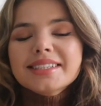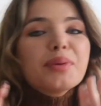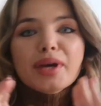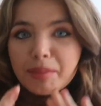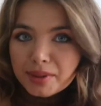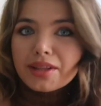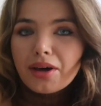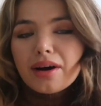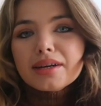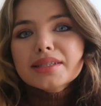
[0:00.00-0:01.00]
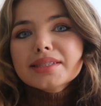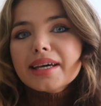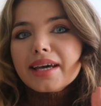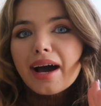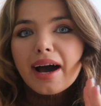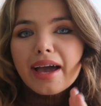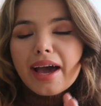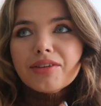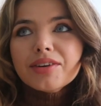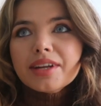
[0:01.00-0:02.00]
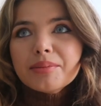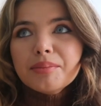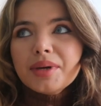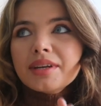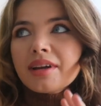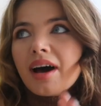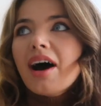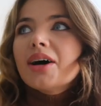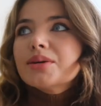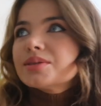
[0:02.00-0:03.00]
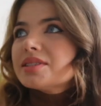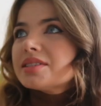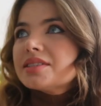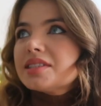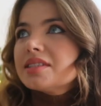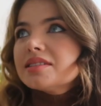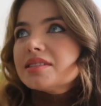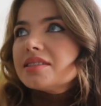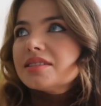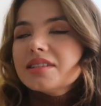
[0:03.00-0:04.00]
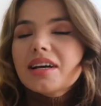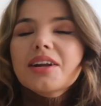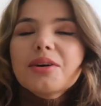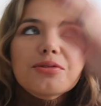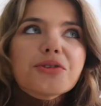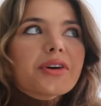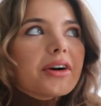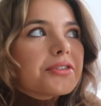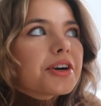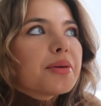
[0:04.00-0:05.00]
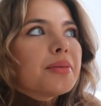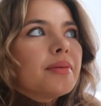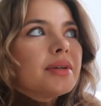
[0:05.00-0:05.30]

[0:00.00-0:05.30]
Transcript: To be completely honest, like I haven't been out since I don't know, forever.